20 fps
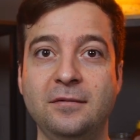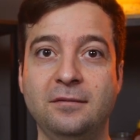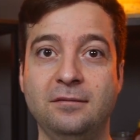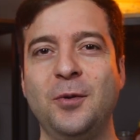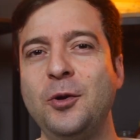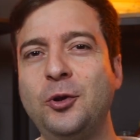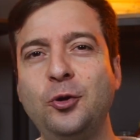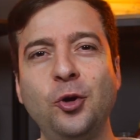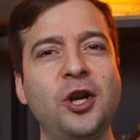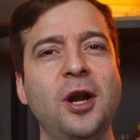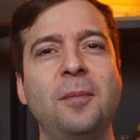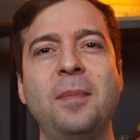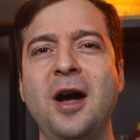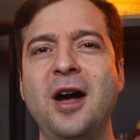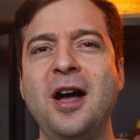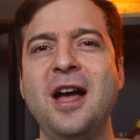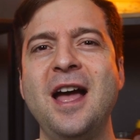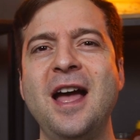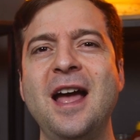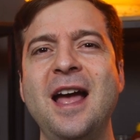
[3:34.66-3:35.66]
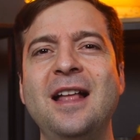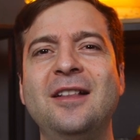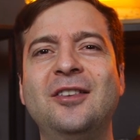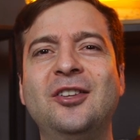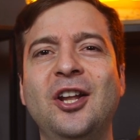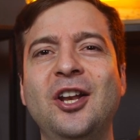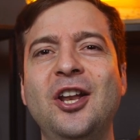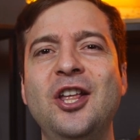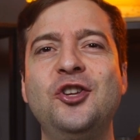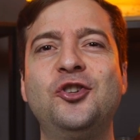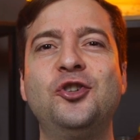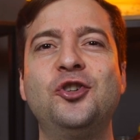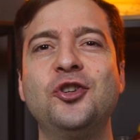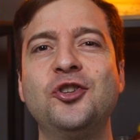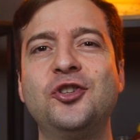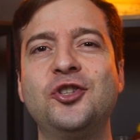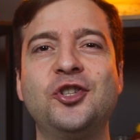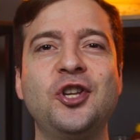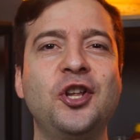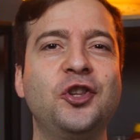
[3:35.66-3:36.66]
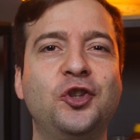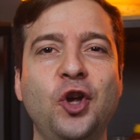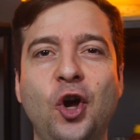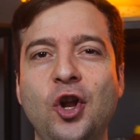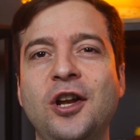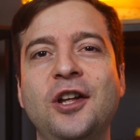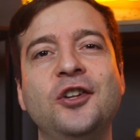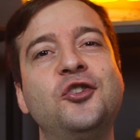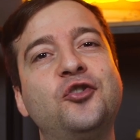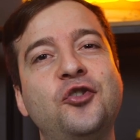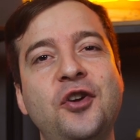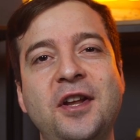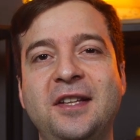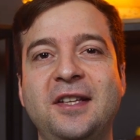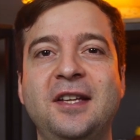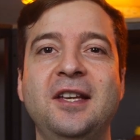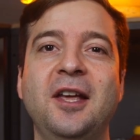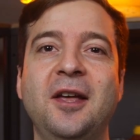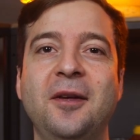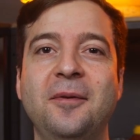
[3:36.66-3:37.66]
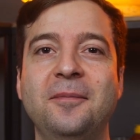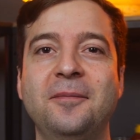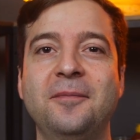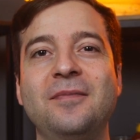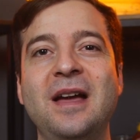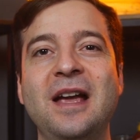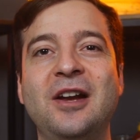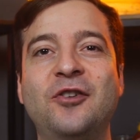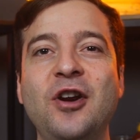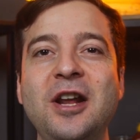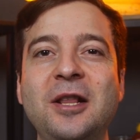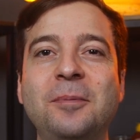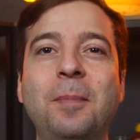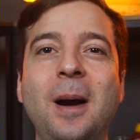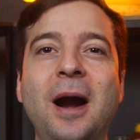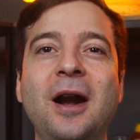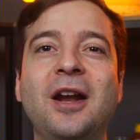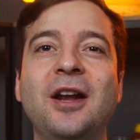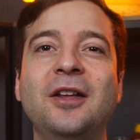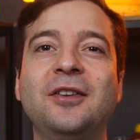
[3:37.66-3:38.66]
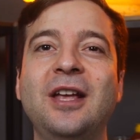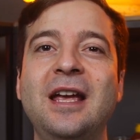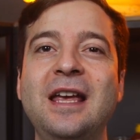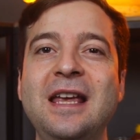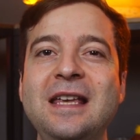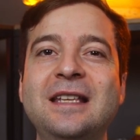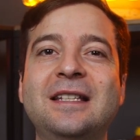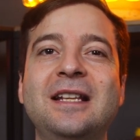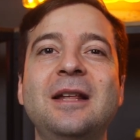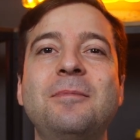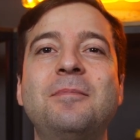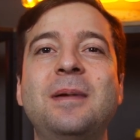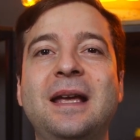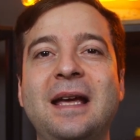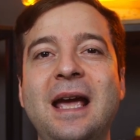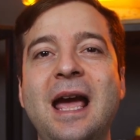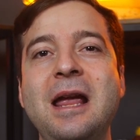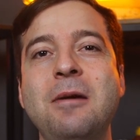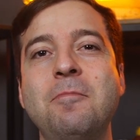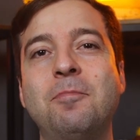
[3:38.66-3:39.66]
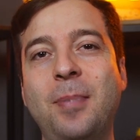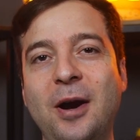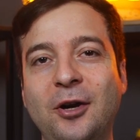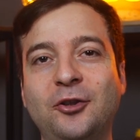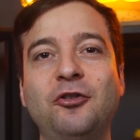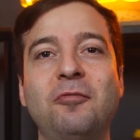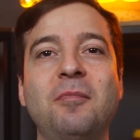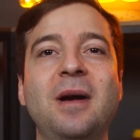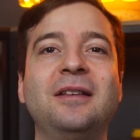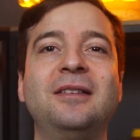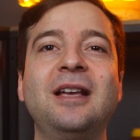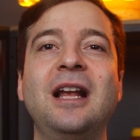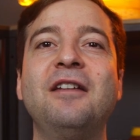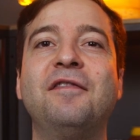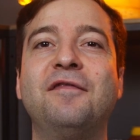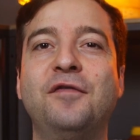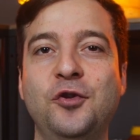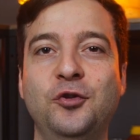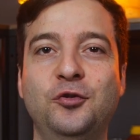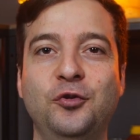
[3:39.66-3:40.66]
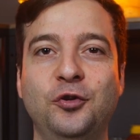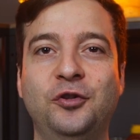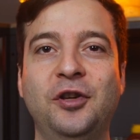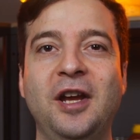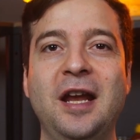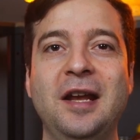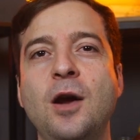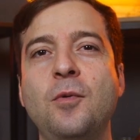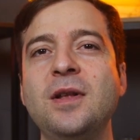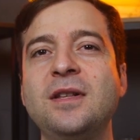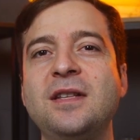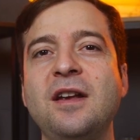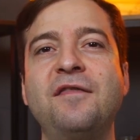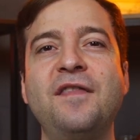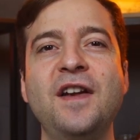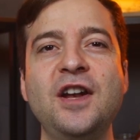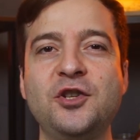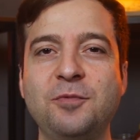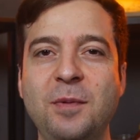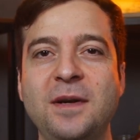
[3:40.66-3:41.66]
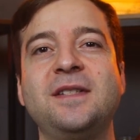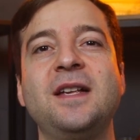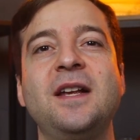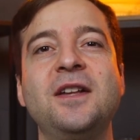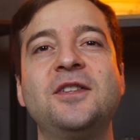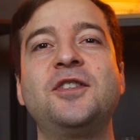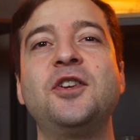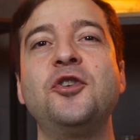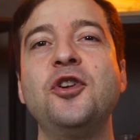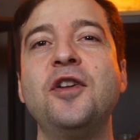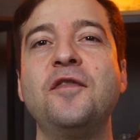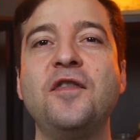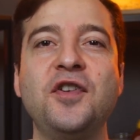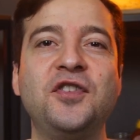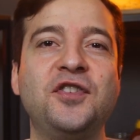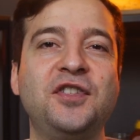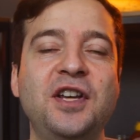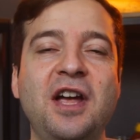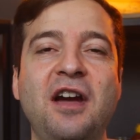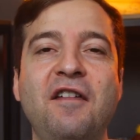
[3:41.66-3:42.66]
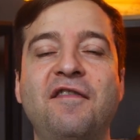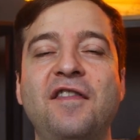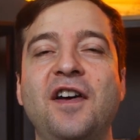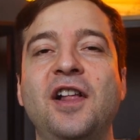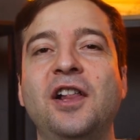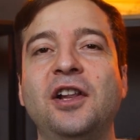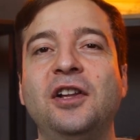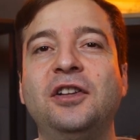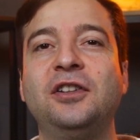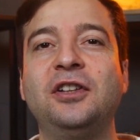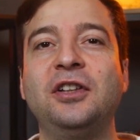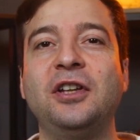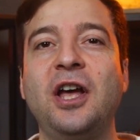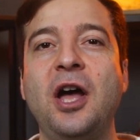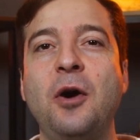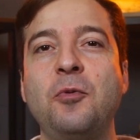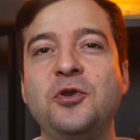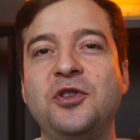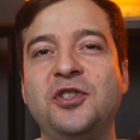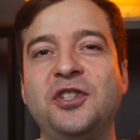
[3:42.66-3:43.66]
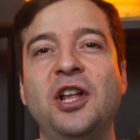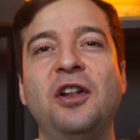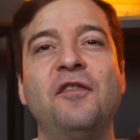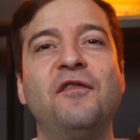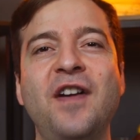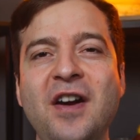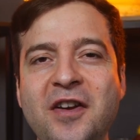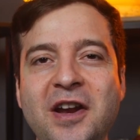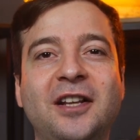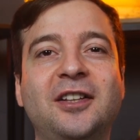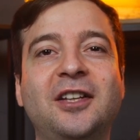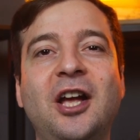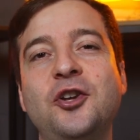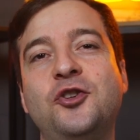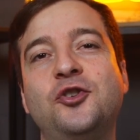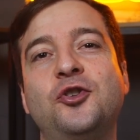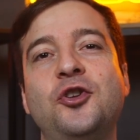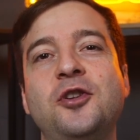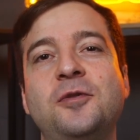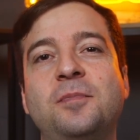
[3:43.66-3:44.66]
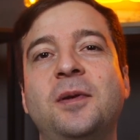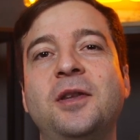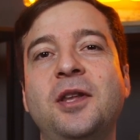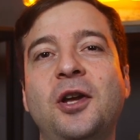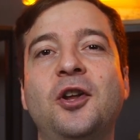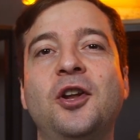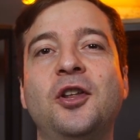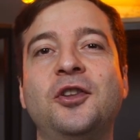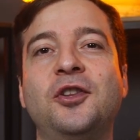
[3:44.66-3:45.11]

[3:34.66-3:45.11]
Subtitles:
we're talking about a delicious dollar treat here. A great bargain that easily became part of my daily food routine. And once I finished my studies at university, I felt I was still very attached to this particular